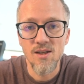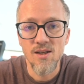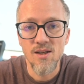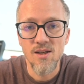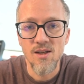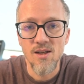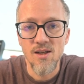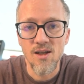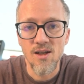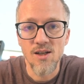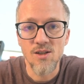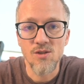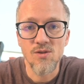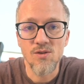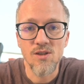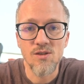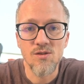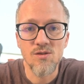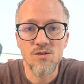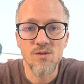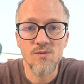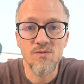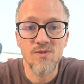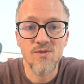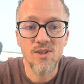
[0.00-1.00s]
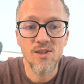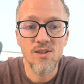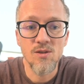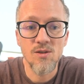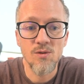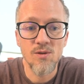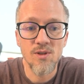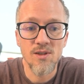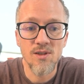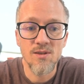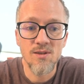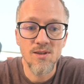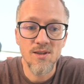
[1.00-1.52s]
I tried some video
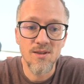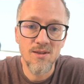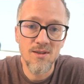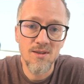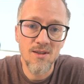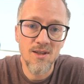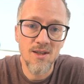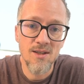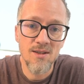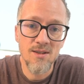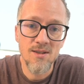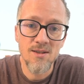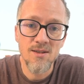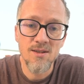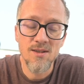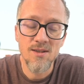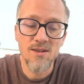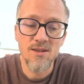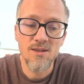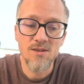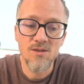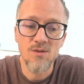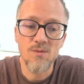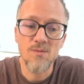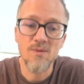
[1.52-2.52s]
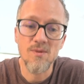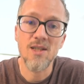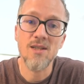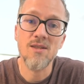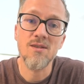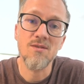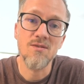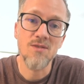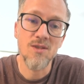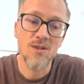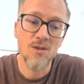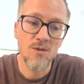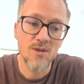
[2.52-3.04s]
editing, some light
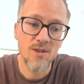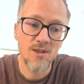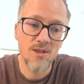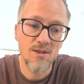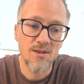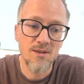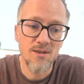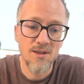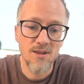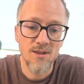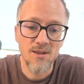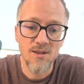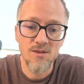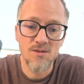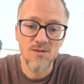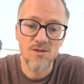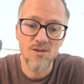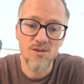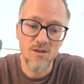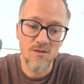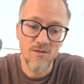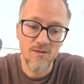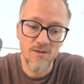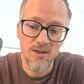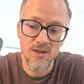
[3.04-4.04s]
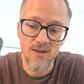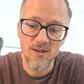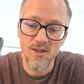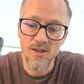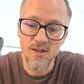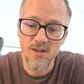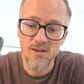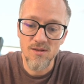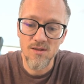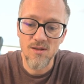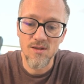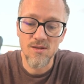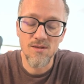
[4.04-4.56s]
video editing and stuff like
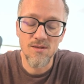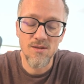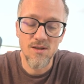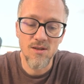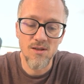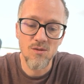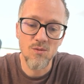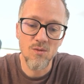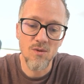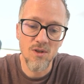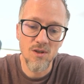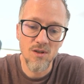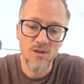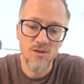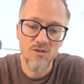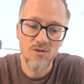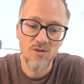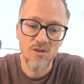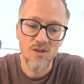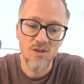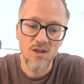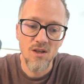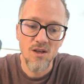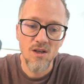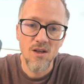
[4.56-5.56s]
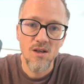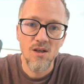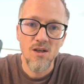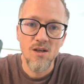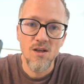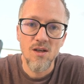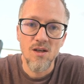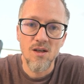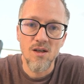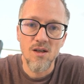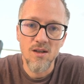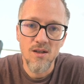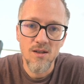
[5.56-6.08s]
that. That works.
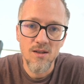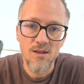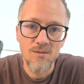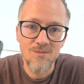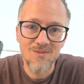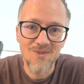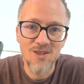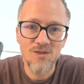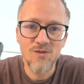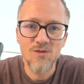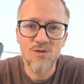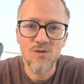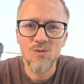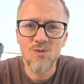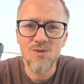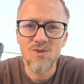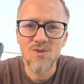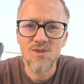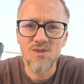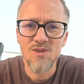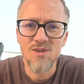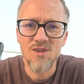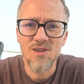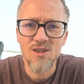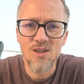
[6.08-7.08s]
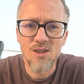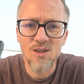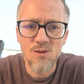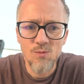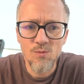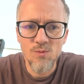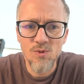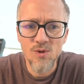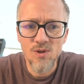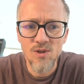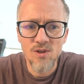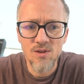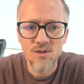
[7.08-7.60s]
If you want the
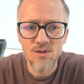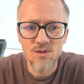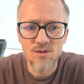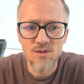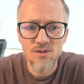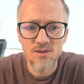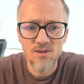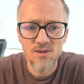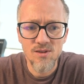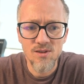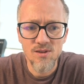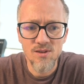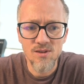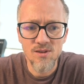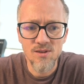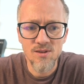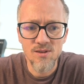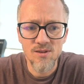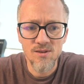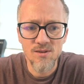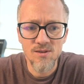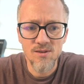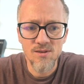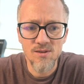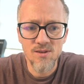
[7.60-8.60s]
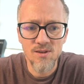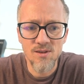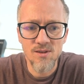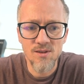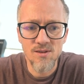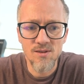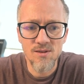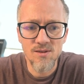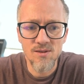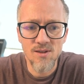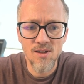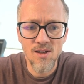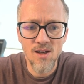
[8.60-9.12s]
keyboard,
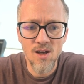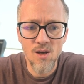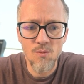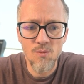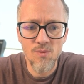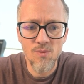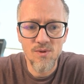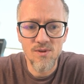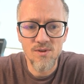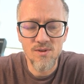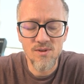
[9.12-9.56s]
the Apple